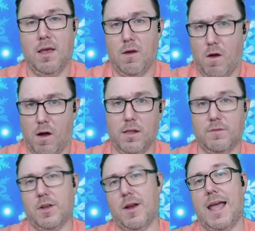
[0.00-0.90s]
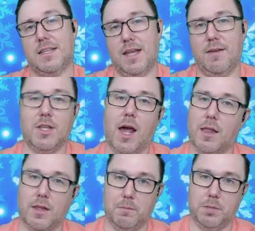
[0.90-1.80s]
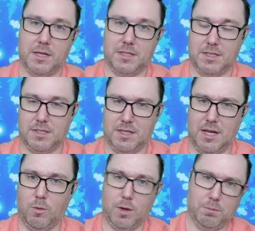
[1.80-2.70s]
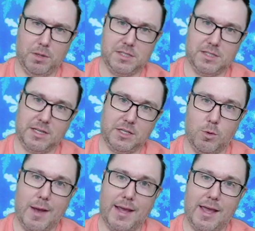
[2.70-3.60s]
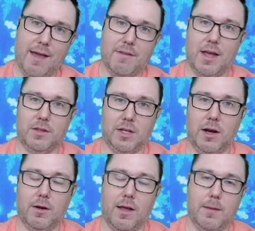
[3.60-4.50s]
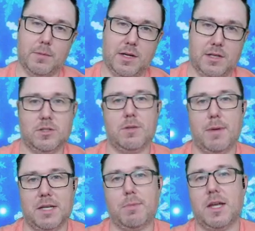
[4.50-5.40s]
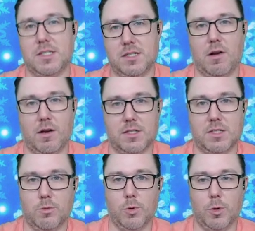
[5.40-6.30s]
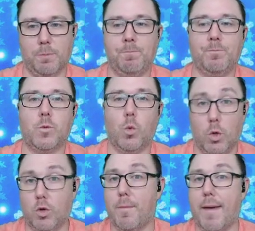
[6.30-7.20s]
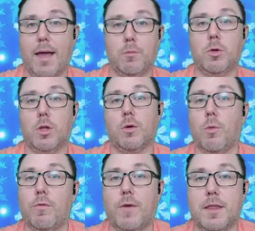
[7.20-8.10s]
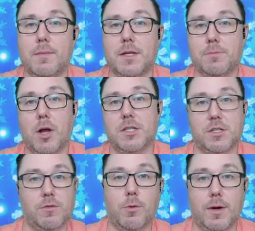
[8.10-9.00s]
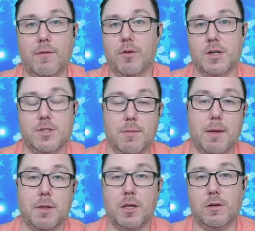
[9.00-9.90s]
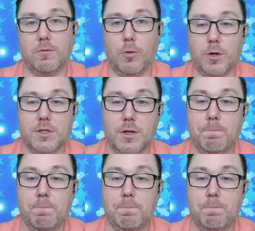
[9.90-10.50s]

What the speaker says: all of their ads, even the online places, seeing what places like Newegg have out there, but also the Best Buys and Targets of the world. We'll go back and we'll look and we'll find the best prices for whatever it is you might be looking for. So